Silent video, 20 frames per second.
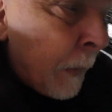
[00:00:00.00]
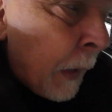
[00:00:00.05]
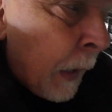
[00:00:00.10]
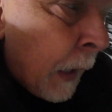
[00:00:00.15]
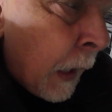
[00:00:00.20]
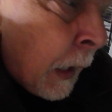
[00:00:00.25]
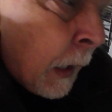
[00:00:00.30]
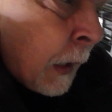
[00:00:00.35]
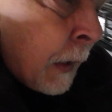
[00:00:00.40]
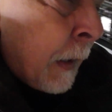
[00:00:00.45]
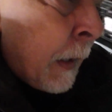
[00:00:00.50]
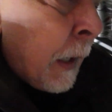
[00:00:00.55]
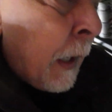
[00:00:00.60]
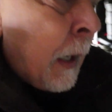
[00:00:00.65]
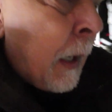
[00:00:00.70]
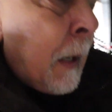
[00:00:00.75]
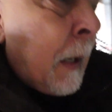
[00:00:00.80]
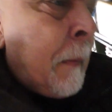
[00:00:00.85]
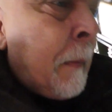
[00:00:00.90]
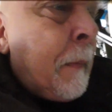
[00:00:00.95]
And
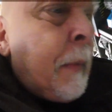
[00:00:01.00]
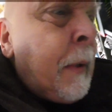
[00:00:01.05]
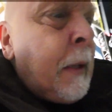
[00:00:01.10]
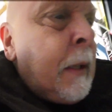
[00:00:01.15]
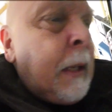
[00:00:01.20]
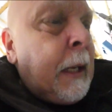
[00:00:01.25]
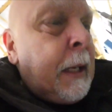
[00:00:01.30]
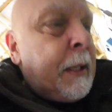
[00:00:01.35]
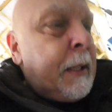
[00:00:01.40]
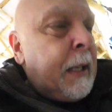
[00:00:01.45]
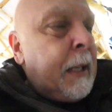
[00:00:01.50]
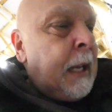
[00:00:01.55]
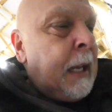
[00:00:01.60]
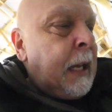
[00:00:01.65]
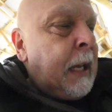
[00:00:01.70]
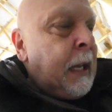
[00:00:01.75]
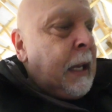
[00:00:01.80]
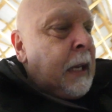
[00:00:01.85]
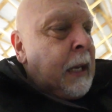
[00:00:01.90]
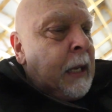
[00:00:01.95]
like I
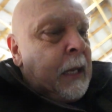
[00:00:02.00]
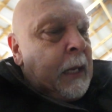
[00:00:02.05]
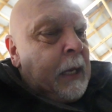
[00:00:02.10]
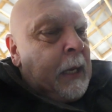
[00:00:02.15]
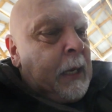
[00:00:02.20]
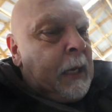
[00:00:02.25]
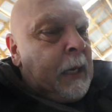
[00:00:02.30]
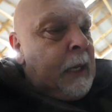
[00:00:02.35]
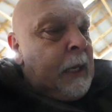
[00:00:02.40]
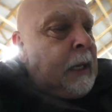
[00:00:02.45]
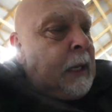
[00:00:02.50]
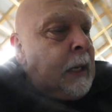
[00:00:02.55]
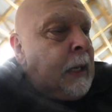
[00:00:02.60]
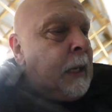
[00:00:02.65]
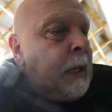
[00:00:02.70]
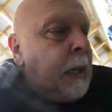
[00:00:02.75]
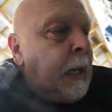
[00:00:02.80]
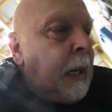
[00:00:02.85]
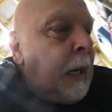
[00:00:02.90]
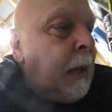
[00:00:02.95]
say,
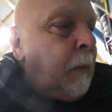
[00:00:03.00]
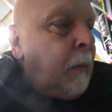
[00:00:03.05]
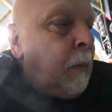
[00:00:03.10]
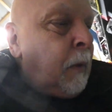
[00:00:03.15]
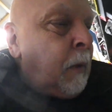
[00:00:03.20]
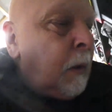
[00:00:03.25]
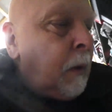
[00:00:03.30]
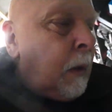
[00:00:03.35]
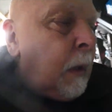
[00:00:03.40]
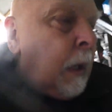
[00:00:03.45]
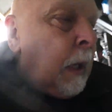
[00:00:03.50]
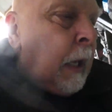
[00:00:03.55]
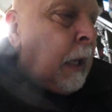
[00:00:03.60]
I will